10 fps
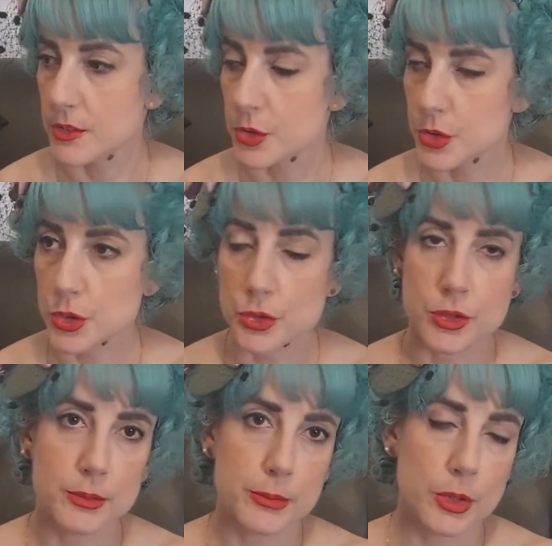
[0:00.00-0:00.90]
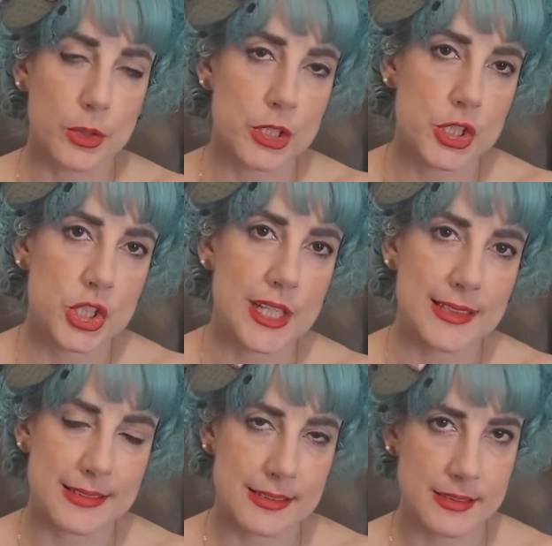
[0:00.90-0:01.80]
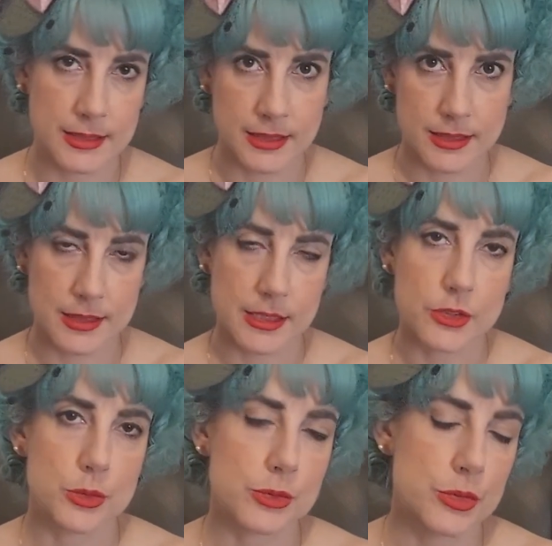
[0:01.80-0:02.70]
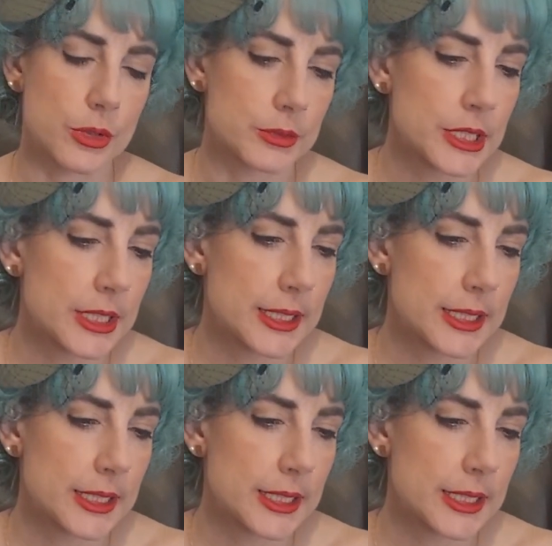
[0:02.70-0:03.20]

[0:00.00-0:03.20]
sternum or chest tattoo, so